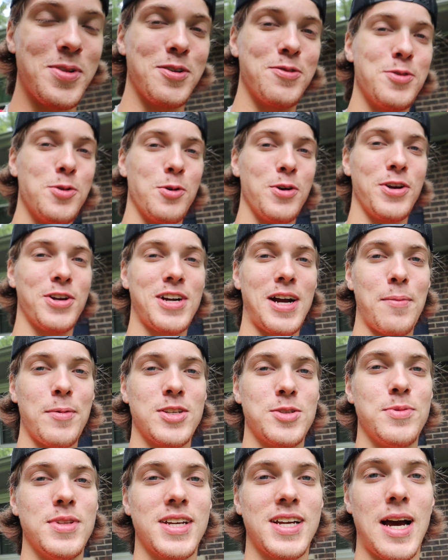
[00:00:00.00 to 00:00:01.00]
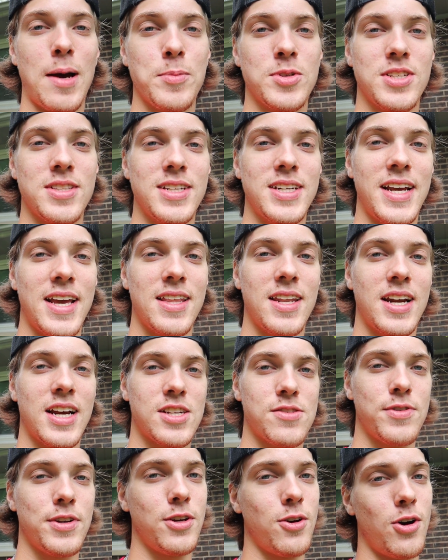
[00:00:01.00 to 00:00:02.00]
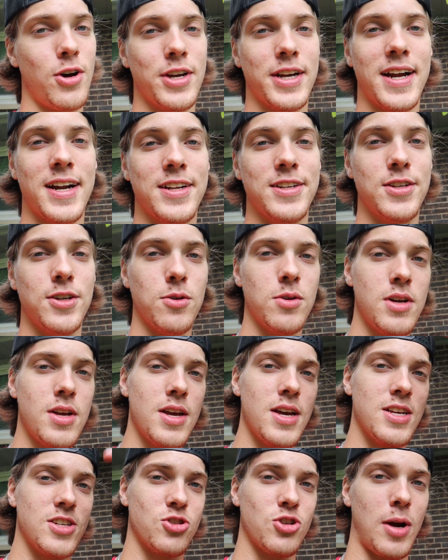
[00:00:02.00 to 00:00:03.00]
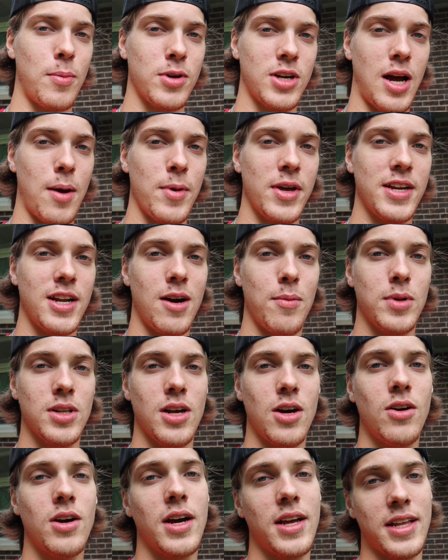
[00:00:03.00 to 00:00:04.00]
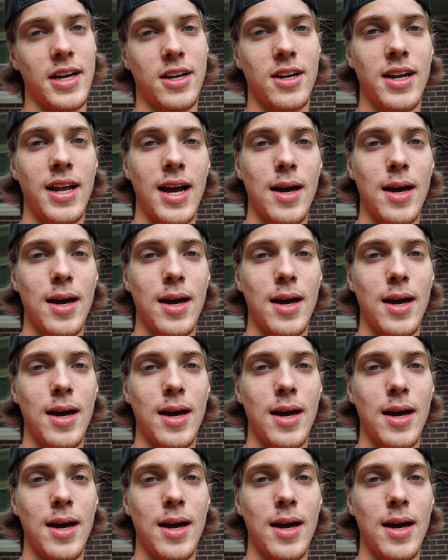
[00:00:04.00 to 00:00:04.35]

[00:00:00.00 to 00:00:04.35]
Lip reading: But if you want your comment to be the comment of the day in the next video, all you gotta do is drop a comment down below, and that could